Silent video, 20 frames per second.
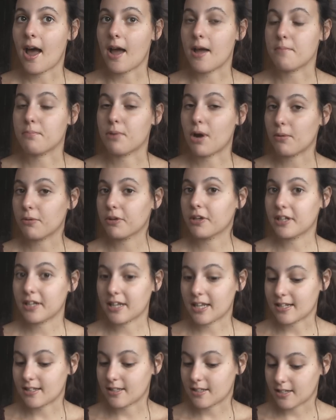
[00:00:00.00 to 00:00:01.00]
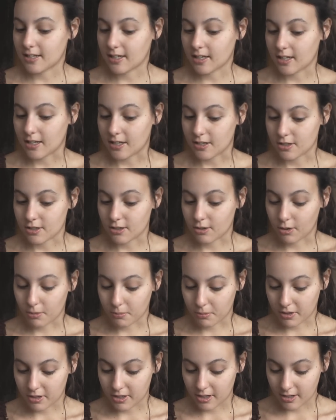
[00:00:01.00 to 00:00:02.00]
I'm probably going to get stinky, so
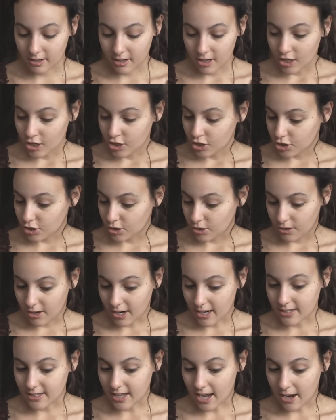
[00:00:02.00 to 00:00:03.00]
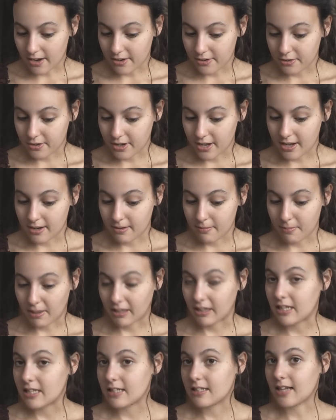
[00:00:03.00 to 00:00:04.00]
I'm going to show you guys how you can
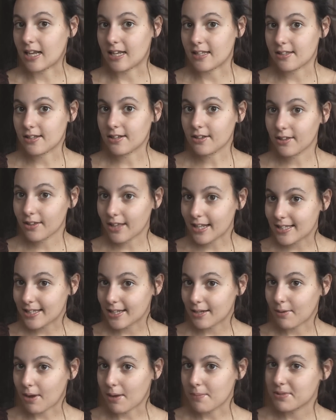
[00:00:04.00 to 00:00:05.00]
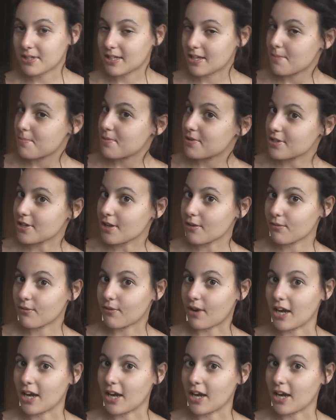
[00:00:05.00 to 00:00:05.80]
make these nice little cleansing wipes to keep yourself